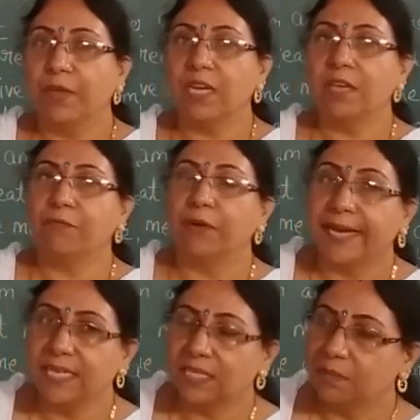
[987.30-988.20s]
when he
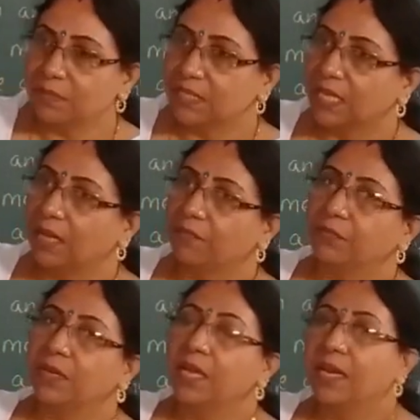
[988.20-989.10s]
finds
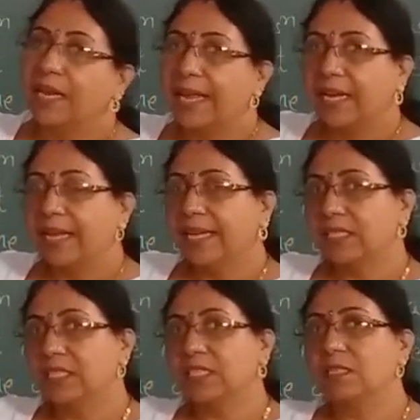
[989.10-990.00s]
himself
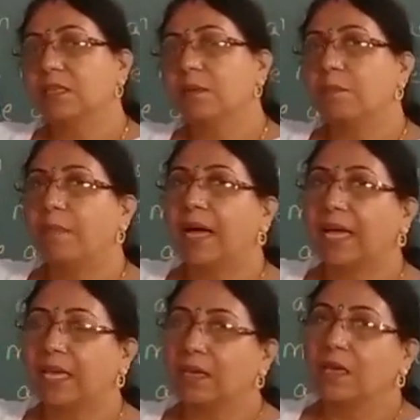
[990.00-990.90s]
neglected
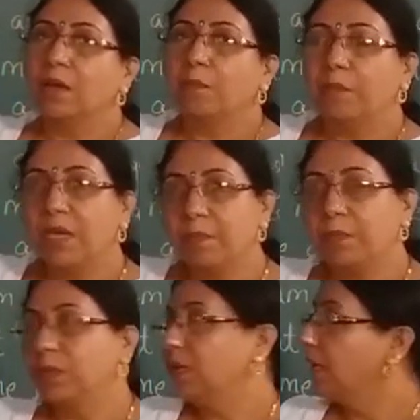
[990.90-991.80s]
by
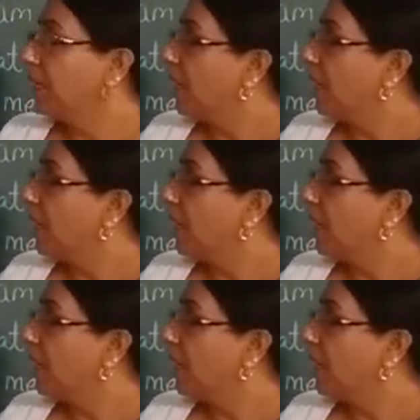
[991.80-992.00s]
people